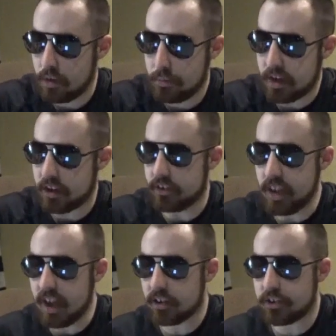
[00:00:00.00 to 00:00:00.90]
because
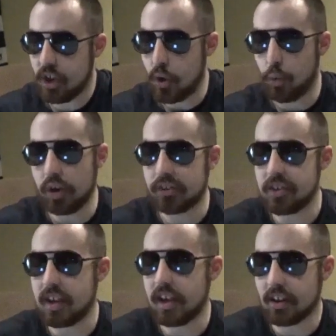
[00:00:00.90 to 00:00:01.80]
next was the
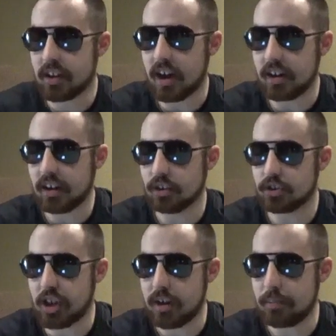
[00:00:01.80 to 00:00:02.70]
Intercontinental
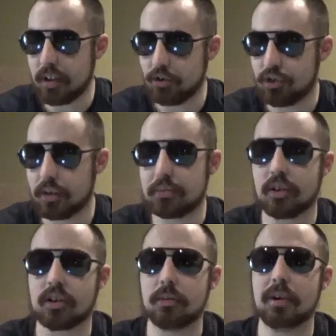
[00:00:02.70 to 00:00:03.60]
Championship
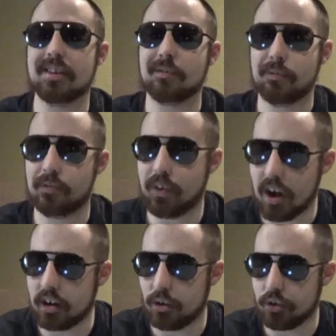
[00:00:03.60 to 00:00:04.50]
Tournament
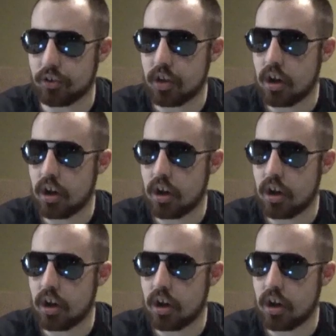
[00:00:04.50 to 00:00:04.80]
Finals